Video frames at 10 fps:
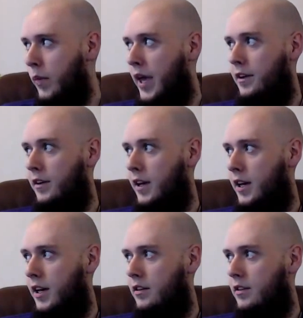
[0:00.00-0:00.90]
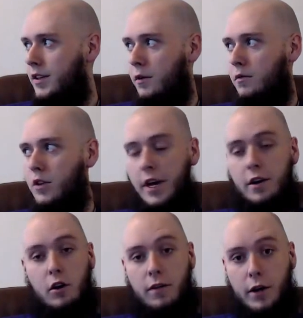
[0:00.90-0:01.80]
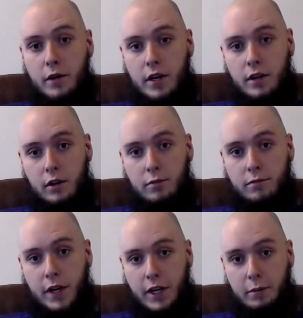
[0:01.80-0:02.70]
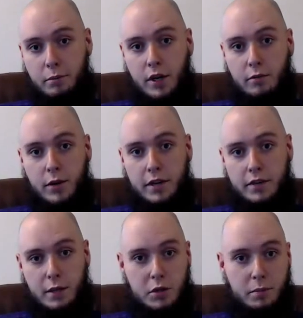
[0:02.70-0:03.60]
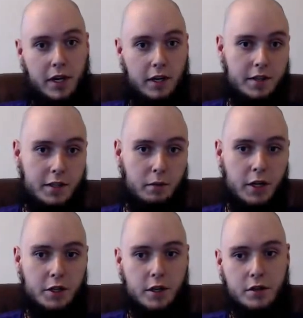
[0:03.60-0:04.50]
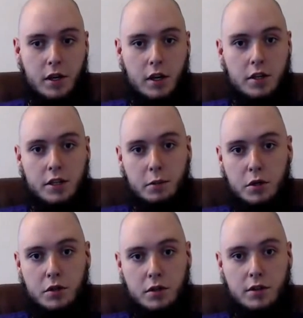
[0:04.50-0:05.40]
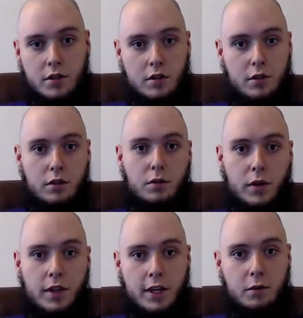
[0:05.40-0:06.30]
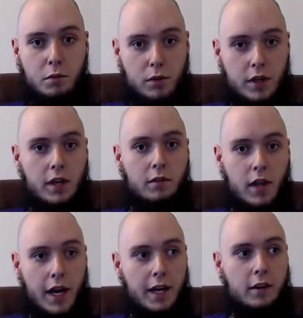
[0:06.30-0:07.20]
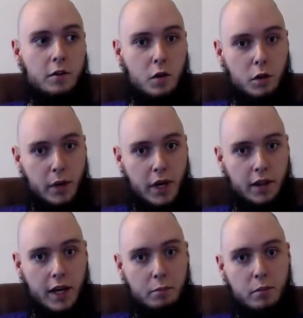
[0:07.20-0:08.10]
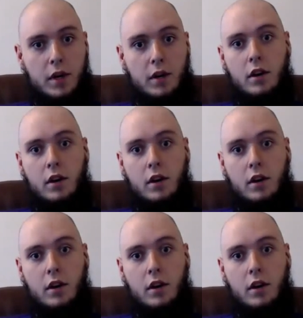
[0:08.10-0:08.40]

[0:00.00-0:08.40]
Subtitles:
And don't try to overdo it. You'll fuck up your calcium to magnesium ratios. Some users do really, really like Dolomite Lime.